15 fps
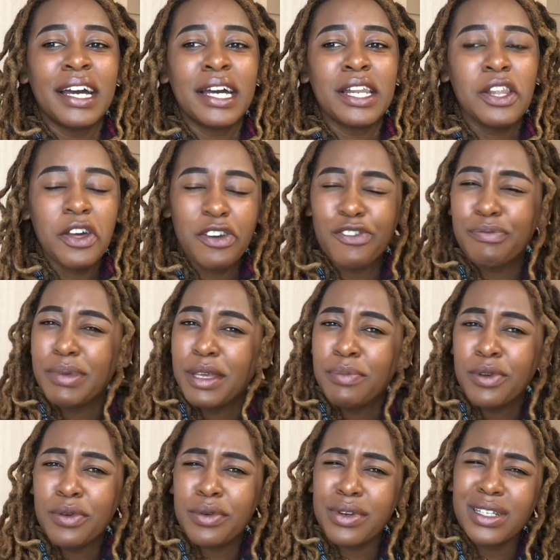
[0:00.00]
A lot of
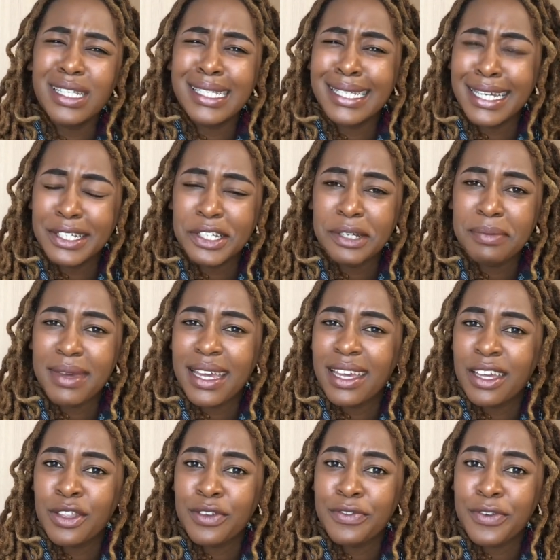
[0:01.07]
people weren't touching my
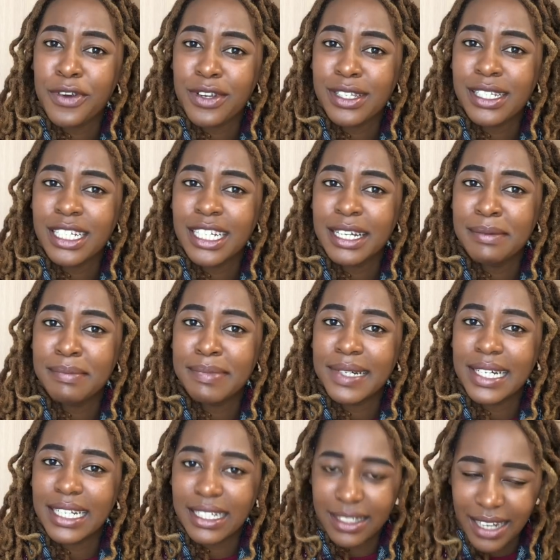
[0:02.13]
hair the first time,
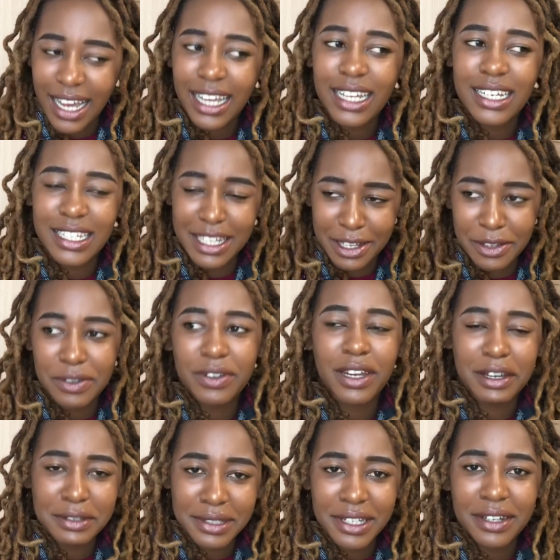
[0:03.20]
but I can tell you
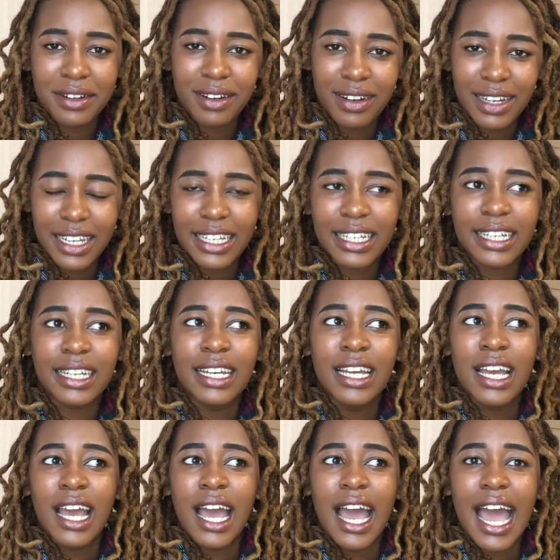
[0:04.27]
now they are. Like,
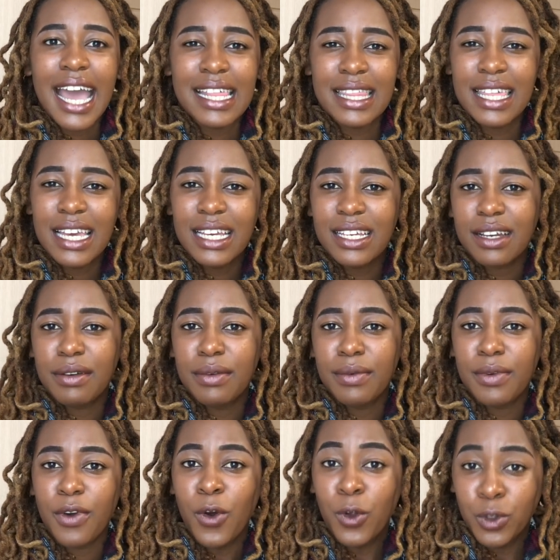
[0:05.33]
I think
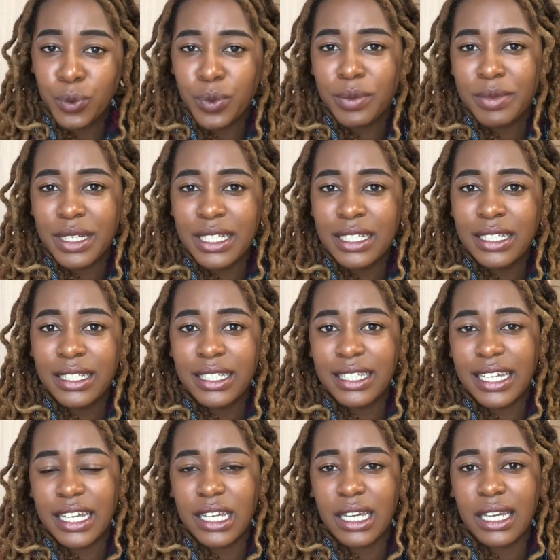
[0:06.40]
old women,
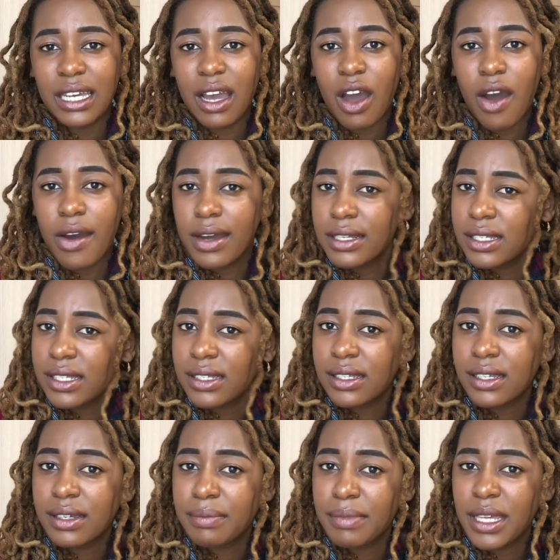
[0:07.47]
they
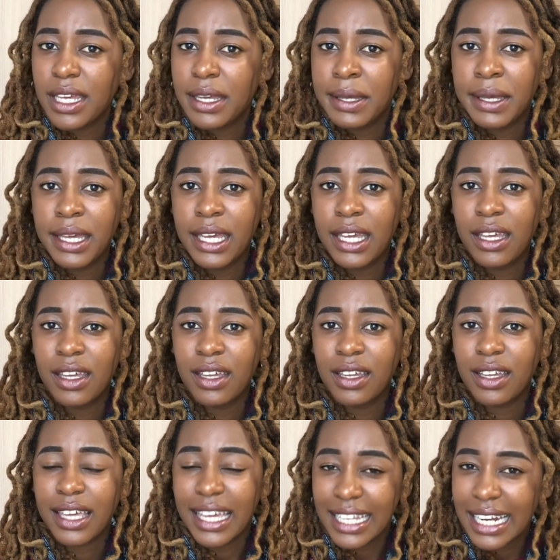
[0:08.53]
ask me,
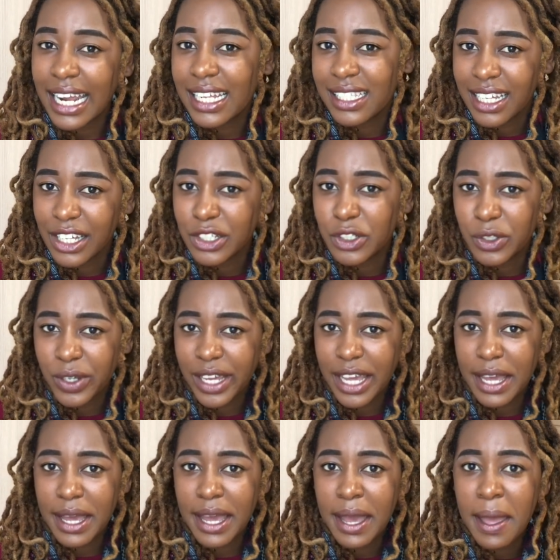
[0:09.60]
can I touch your
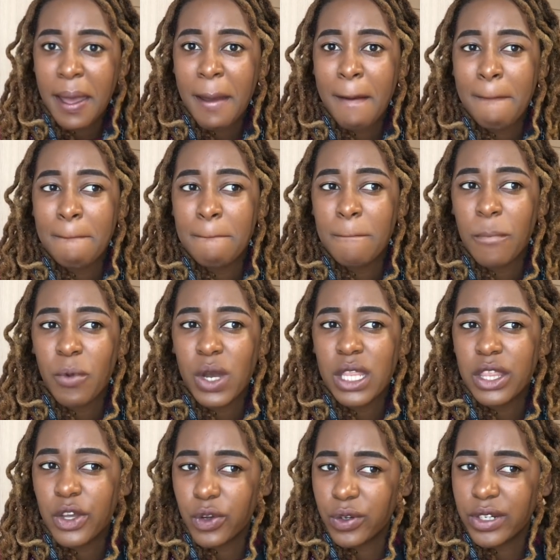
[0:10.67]
hair,
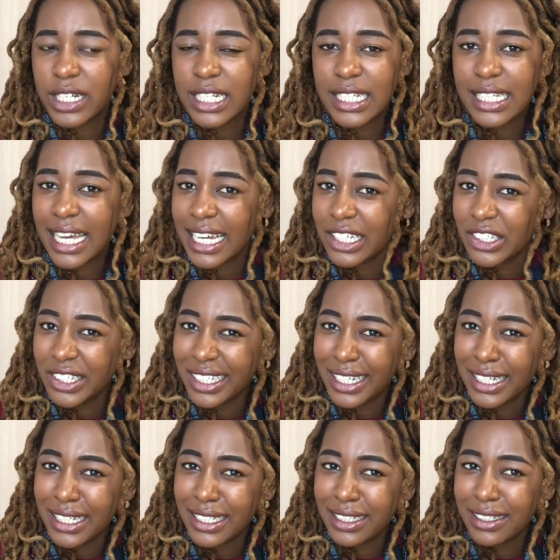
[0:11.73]
when they're already touching
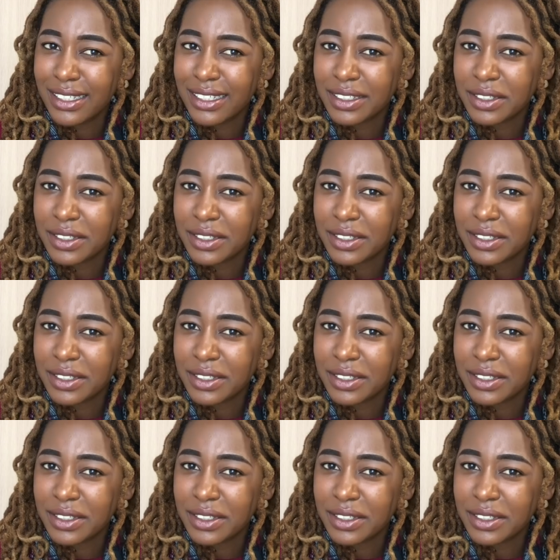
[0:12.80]
it